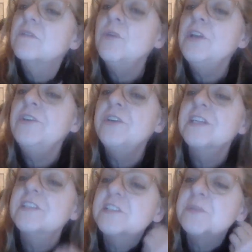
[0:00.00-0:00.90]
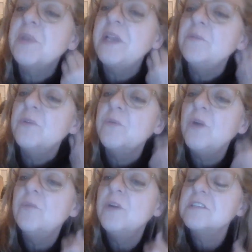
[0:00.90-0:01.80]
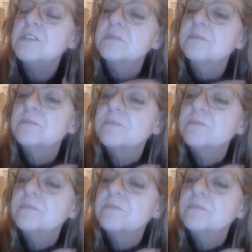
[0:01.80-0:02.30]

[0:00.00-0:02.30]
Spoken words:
What are you going to explain where what was?